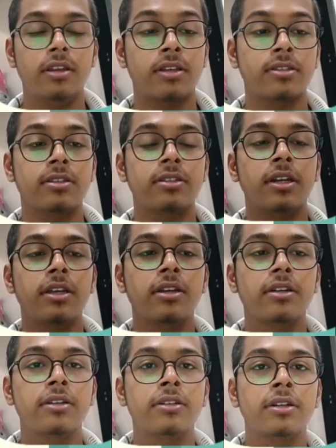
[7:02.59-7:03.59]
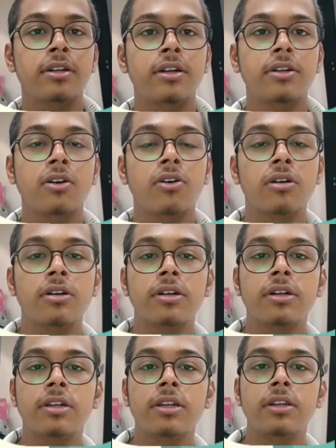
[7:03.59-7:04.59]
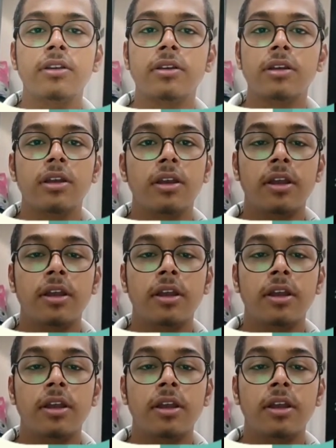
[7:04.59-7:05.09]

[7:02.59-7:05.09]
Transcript: access the internet concurrently